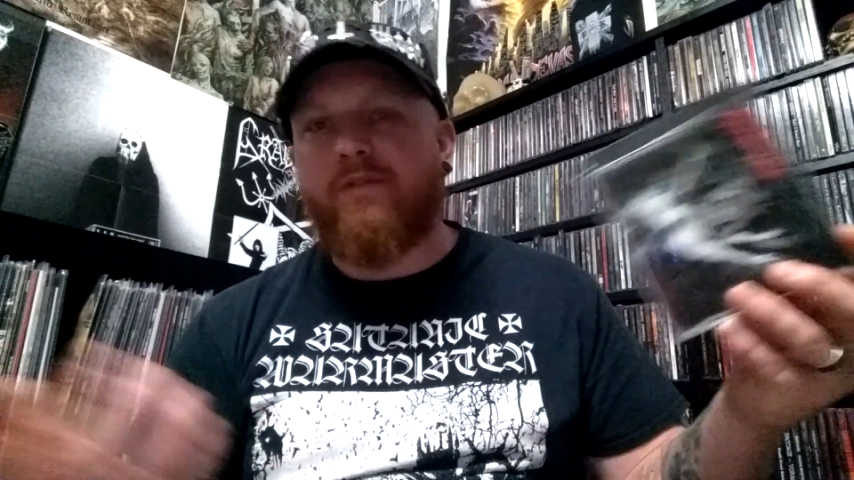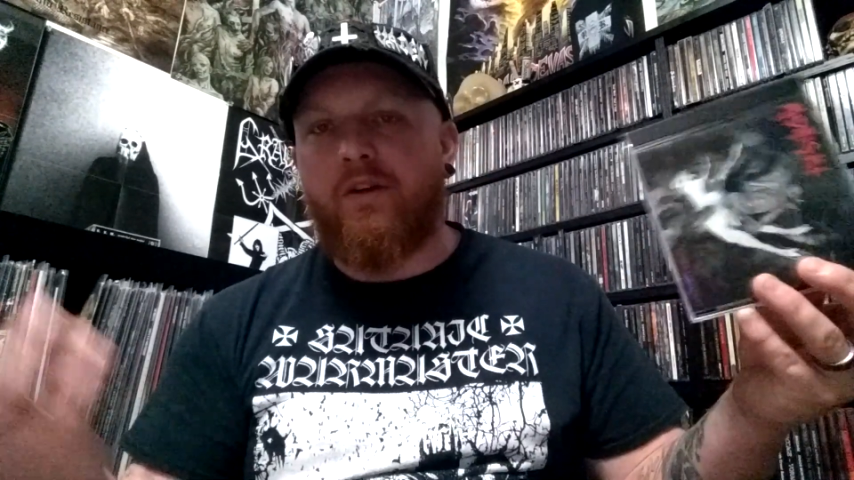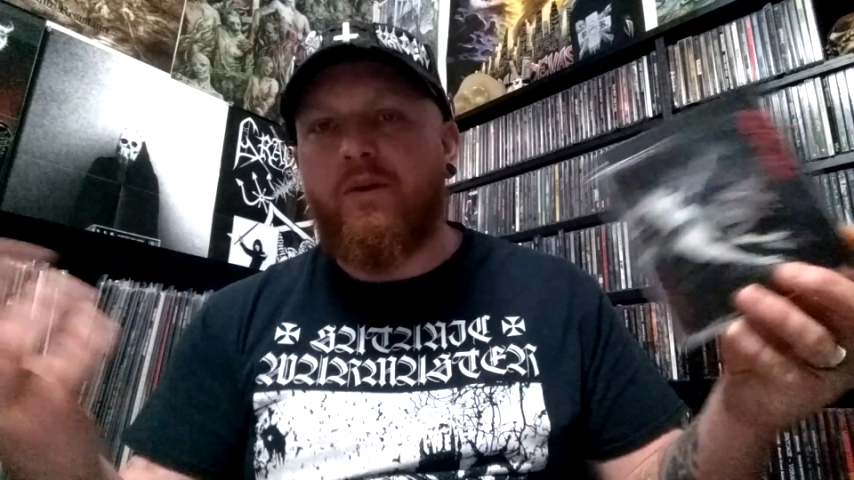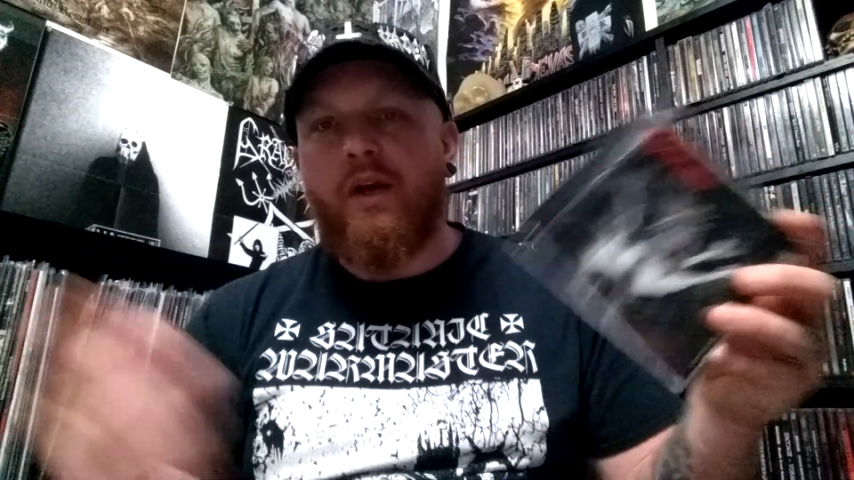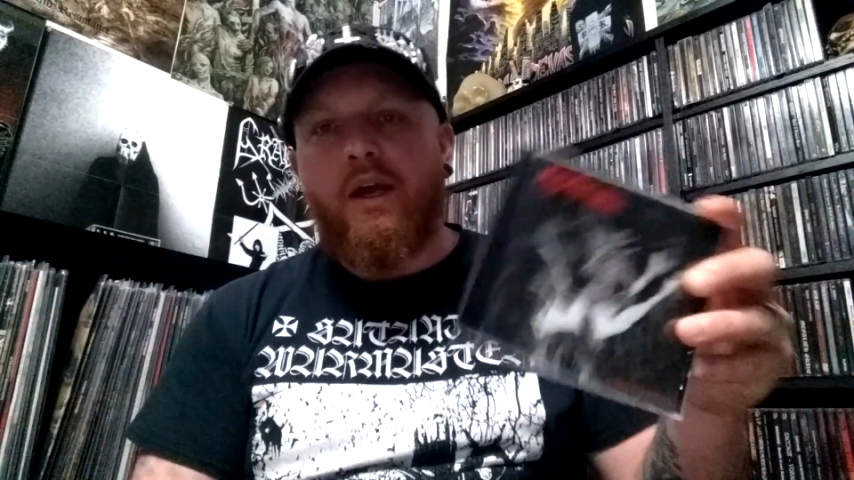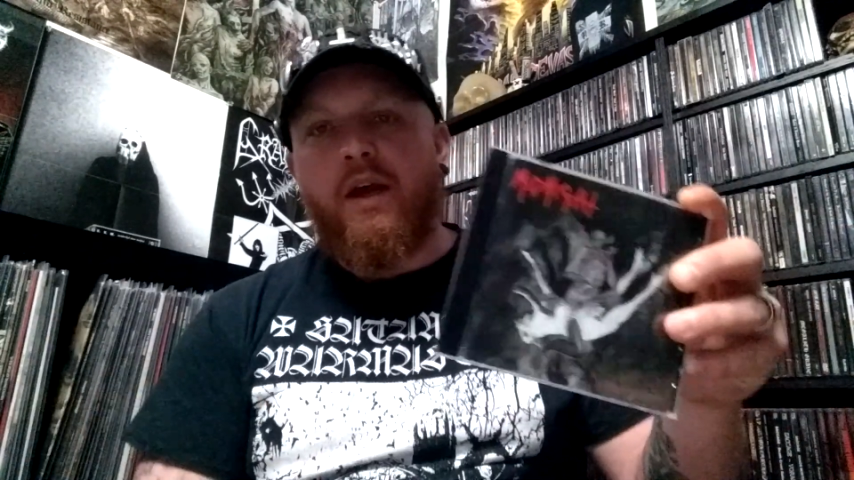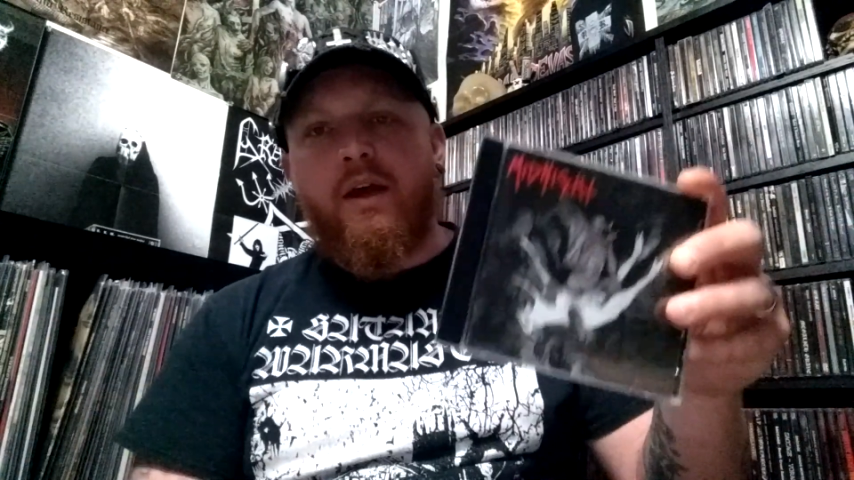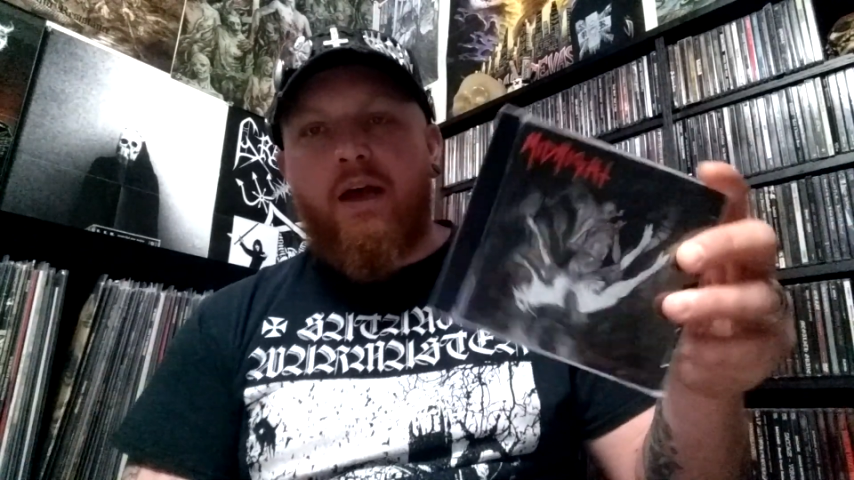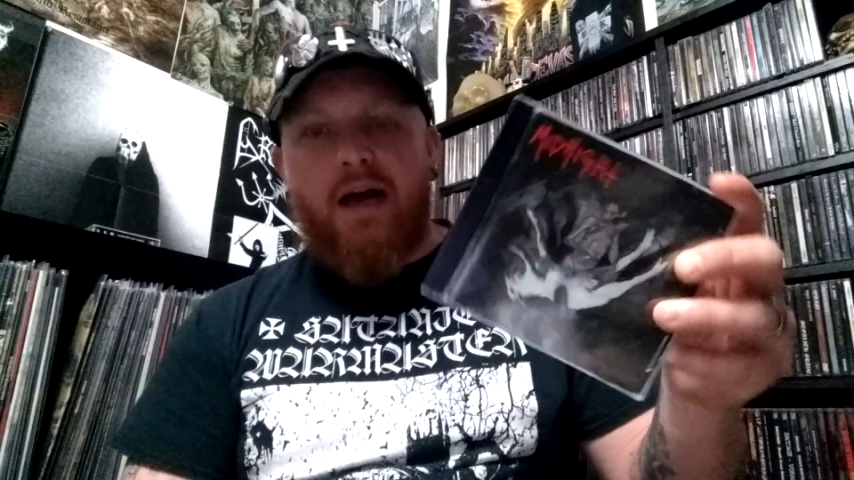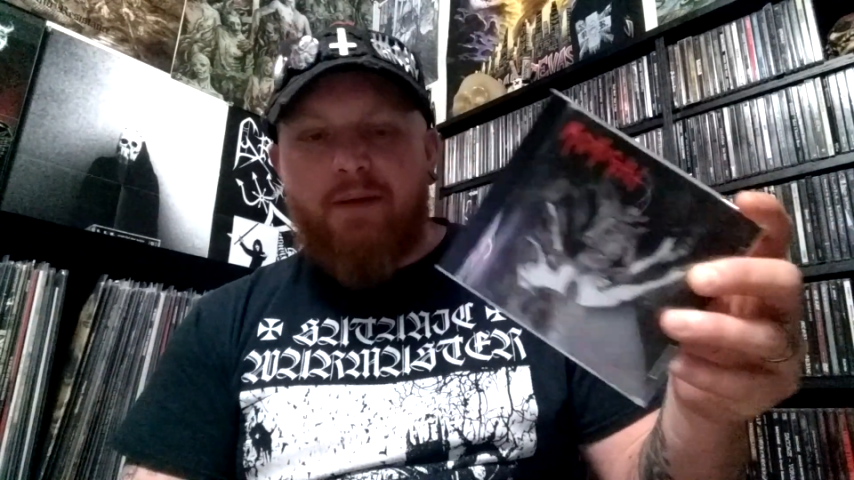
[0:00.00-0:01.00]
so
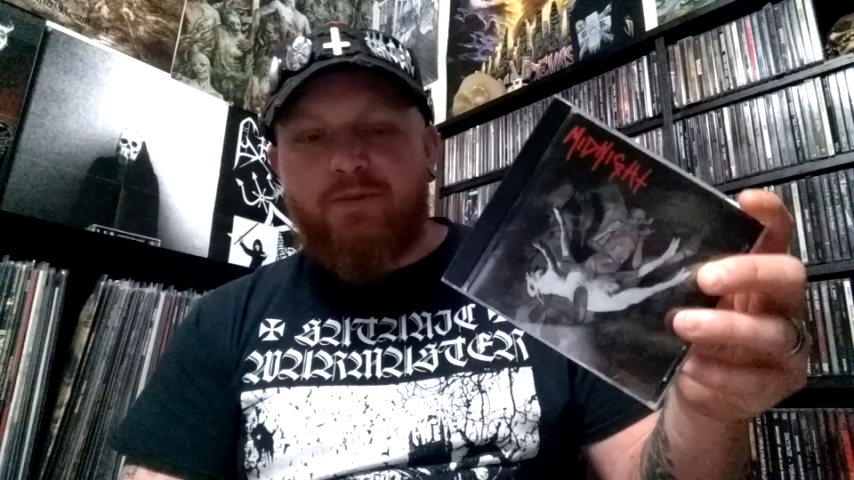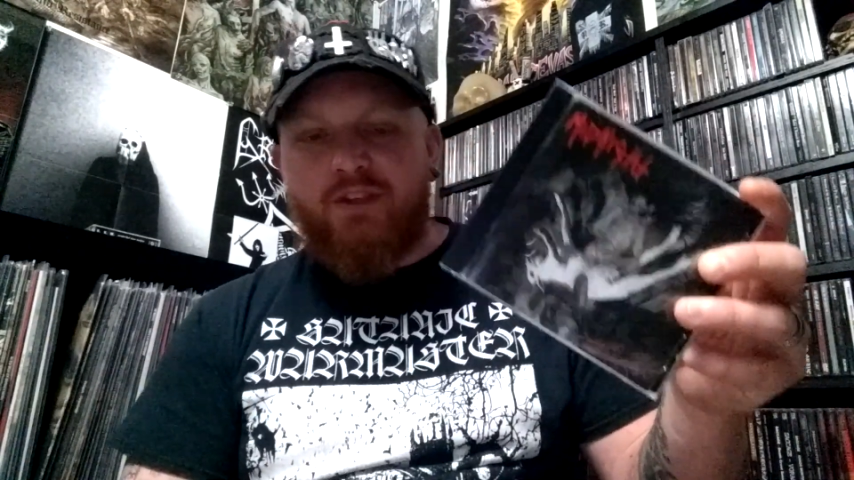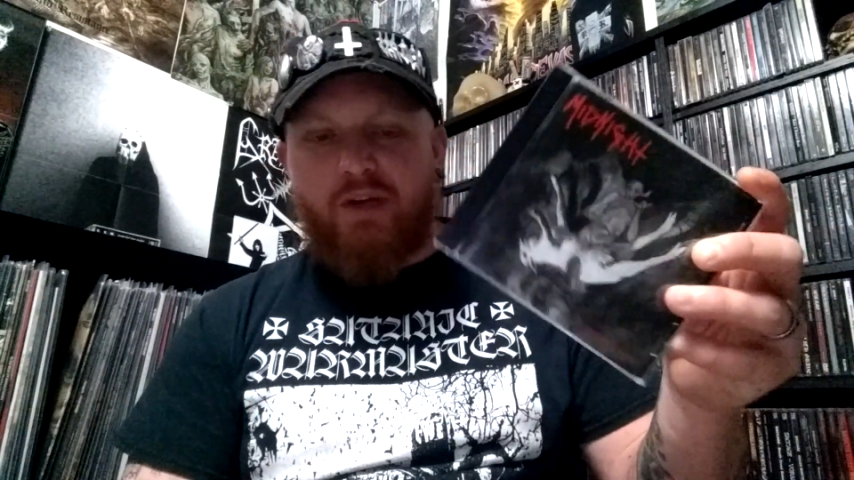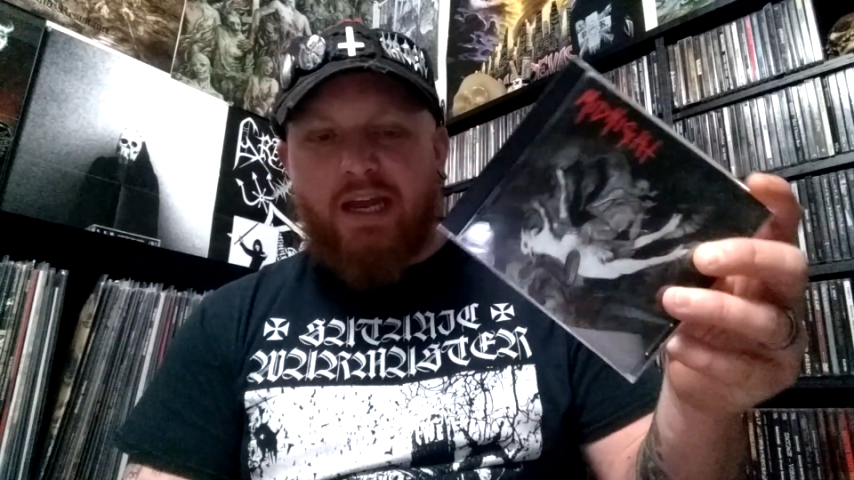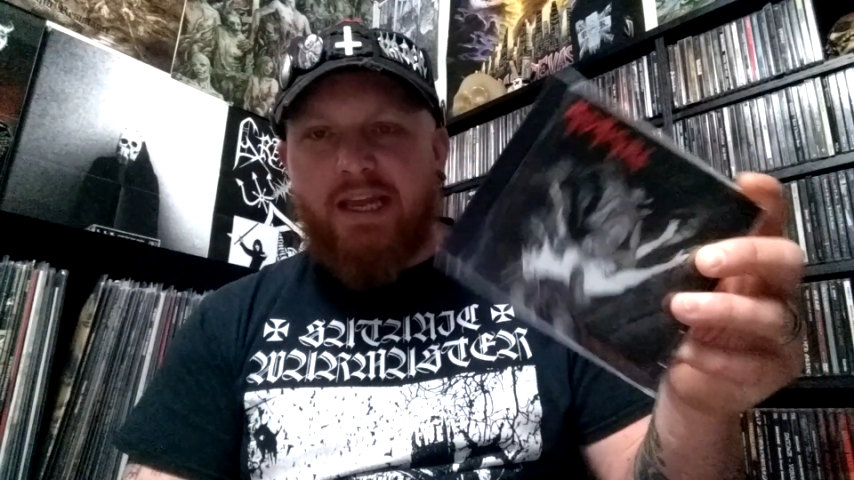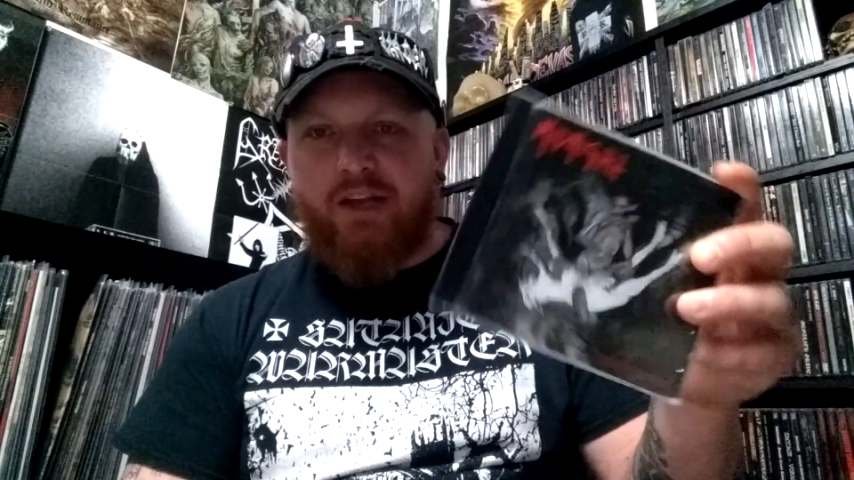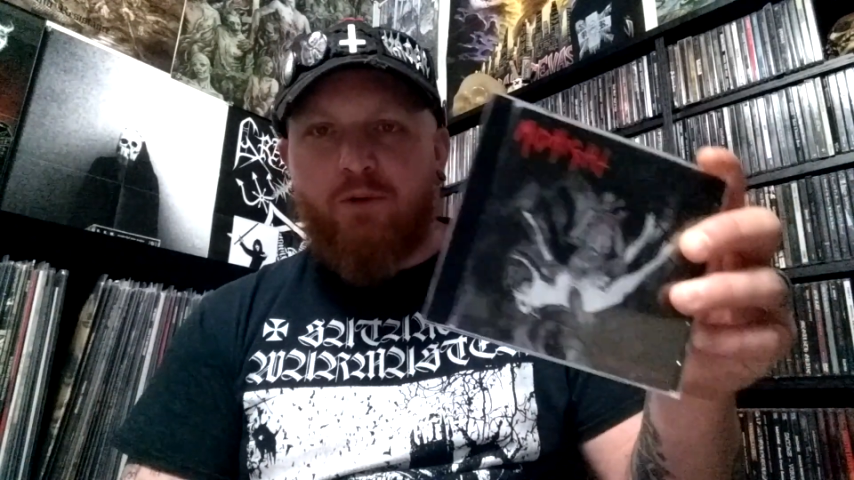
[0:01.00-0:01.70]
I'm still kind of hit